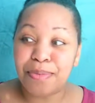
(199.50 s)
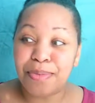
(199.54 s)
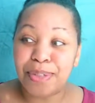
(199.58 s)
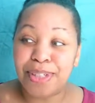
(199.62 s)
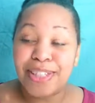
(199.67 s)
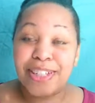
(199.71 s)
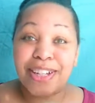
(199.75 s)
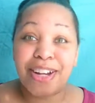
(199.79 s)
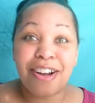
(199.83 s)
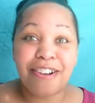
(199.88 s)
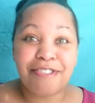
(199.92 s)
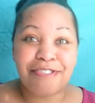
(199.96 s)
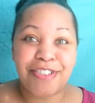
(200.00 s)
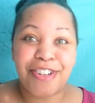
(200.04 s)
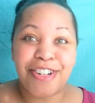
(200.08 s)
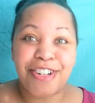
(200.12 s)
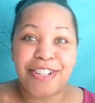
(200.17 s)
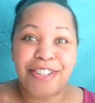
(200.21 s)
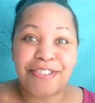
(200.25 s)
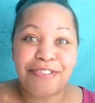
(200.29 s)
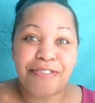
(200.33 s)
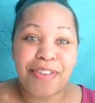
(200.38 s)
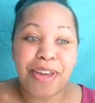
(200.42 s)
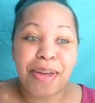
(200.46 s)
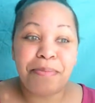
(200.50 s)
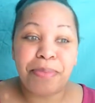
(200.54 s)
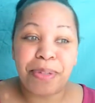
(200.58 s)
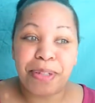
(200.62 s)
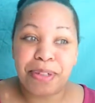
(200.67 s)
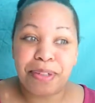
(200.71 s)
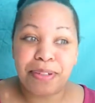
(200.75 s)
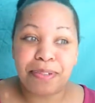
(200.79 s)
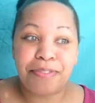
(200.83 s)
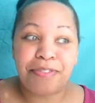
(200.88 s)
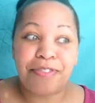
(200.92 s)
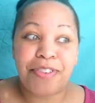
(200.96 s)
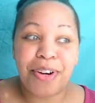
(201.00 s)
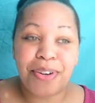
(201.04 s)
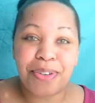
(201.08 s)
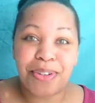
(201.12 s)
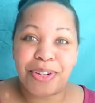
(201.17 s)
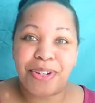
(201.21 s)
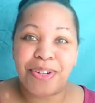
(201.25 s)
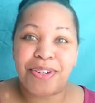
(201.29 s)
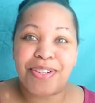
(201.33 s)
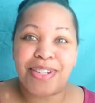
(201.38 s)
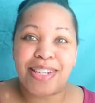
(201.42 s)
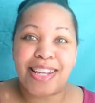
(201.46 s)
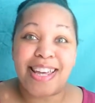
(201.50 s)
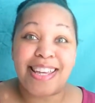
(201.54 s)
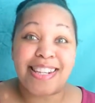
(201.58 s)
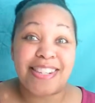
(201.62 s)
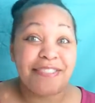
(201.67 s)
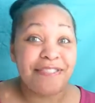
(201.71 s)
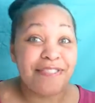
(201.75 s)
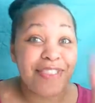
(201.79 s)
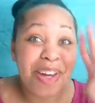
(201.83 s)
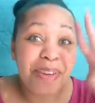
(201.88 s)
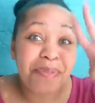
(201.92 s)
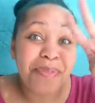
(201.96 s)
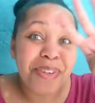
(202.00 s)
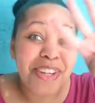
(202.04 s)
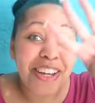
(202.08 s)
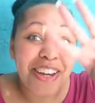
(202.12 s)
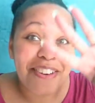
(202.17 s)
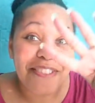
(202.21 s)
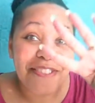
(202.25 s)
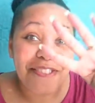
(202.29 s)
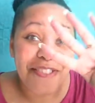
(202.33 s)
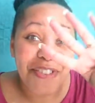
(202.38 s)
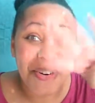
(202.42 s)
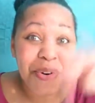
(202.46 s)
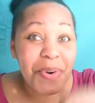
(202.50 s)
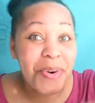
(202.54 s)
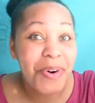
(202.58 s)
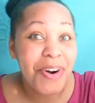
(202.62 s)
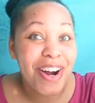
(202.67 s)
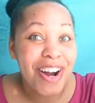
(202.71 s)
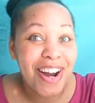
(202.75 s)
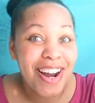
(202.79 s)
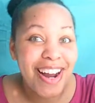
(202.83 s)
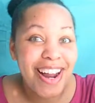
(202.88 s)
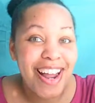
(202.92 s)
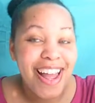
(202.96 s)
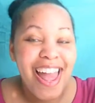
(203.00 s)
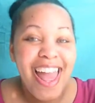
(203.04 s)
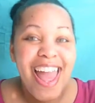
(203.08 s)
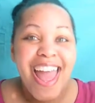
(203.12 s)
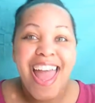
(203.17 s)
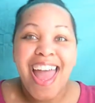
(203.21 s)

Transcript: We took our first family photos as a family of four,